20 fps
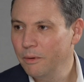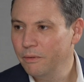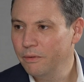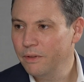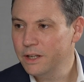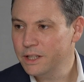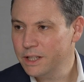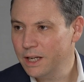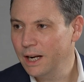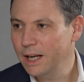of
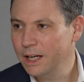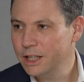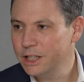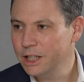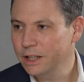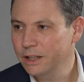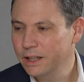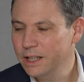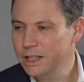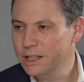this
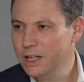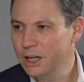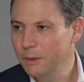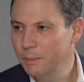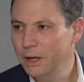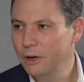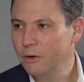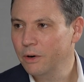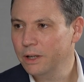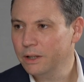election is going to
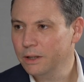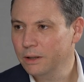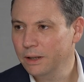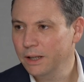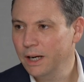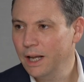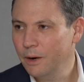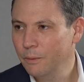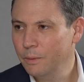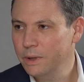be critical
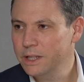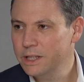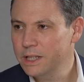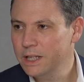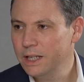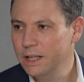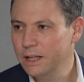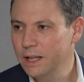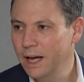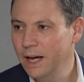in how we
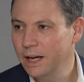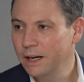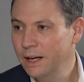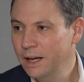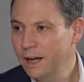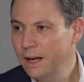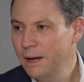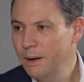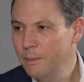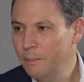see that
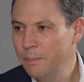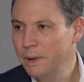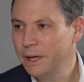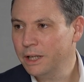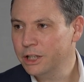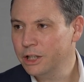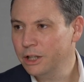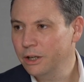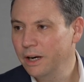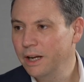
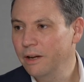picture